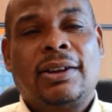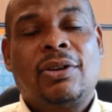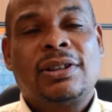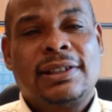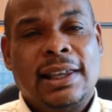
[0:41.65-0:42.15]

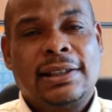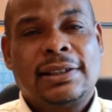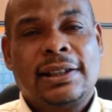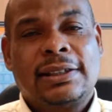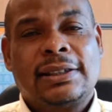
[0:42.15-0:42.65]

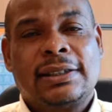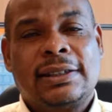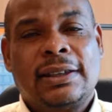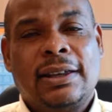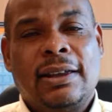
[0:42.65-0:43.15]
consensus
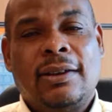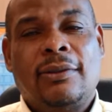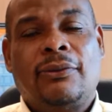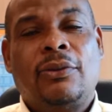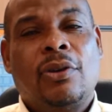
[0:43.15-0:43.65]

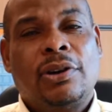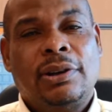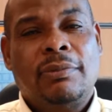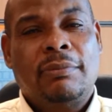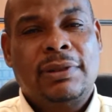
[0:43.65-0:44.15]
throughout the
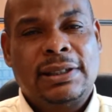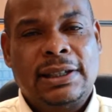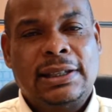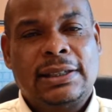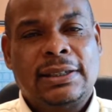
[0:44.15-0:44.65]
member
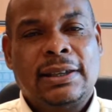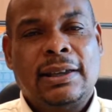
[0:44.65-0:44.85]
states